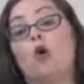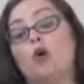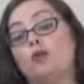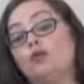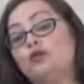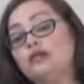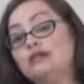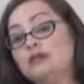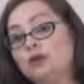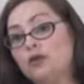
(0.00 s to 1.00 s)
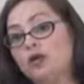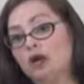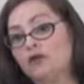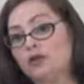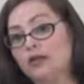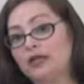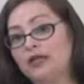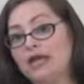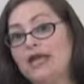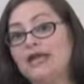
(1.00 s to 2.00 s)
or a municipal government.
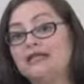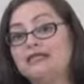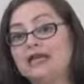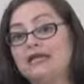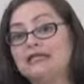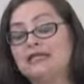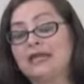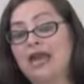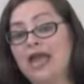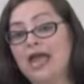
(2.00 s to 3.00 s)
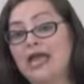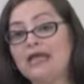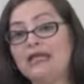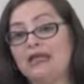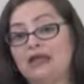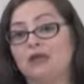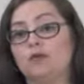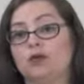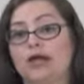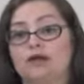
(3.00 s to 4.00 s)
It's the idea that anything
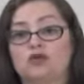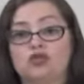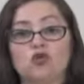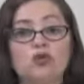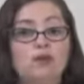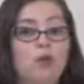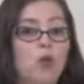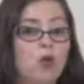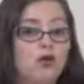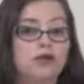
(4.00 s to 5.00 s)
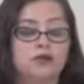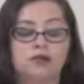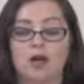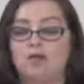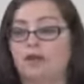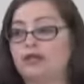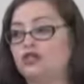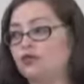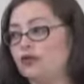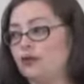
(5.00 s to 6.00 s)
put out, so reports,
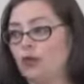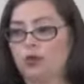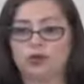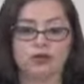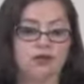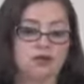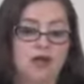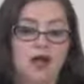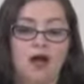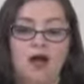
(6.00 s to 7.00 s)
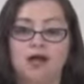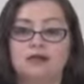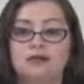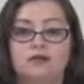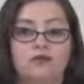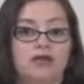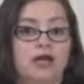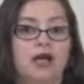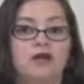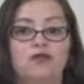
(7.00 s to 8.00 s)
budget reports, different
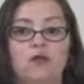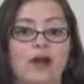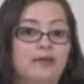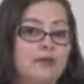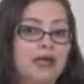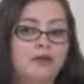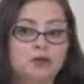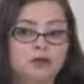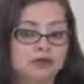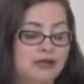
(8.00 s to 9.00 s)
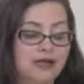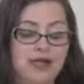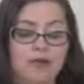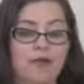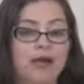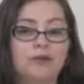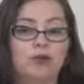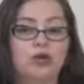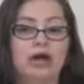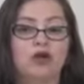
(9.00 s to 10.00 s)
kind of white papers that they might
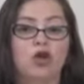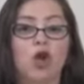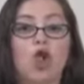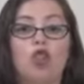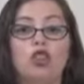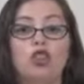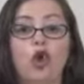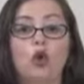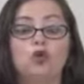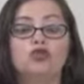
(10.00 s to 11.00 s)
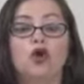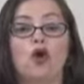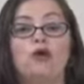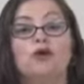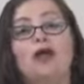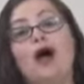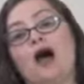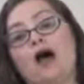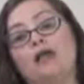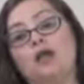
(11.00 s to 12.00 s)
put out, those are
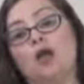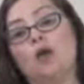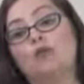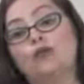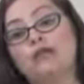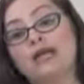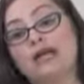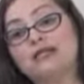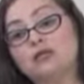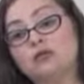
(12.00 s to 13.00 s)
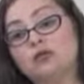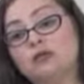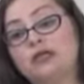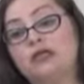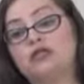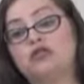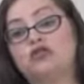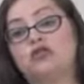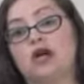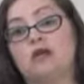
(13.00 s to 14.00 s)
not protectable because
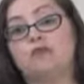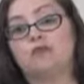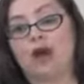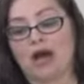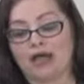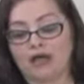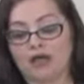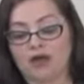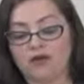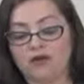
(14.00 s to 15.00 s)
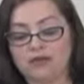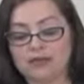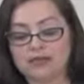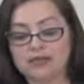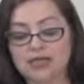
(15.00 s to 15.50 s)
they're done by the government.